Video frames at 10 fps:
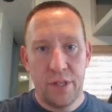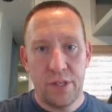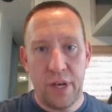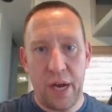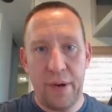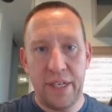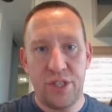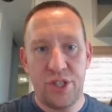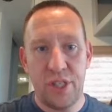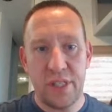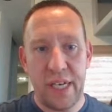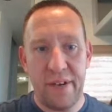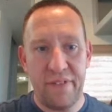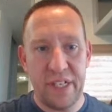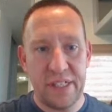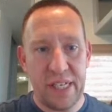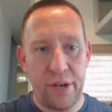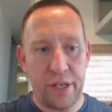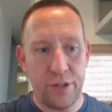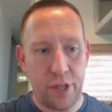So now I just have this. Now
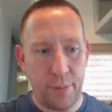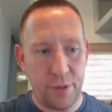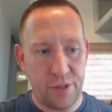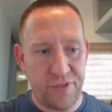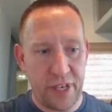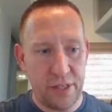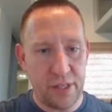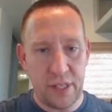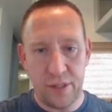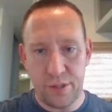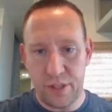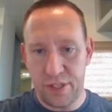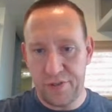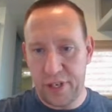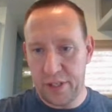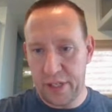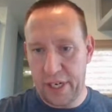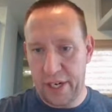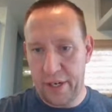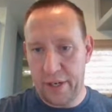I can drop those files in there. So these files that
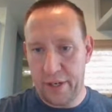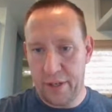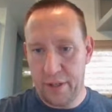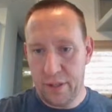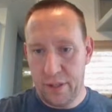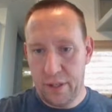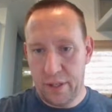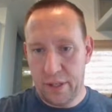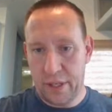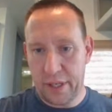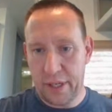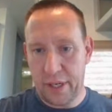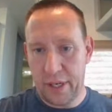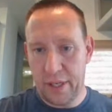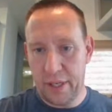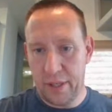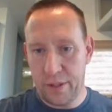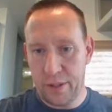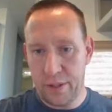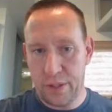I had here, I can highlight
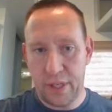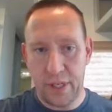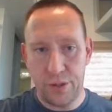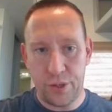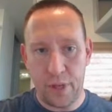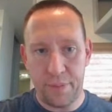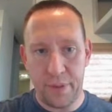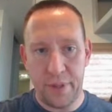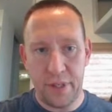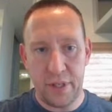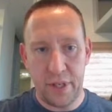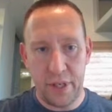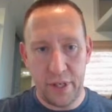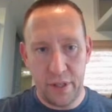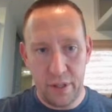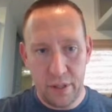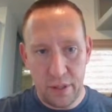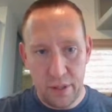those and drop them into here.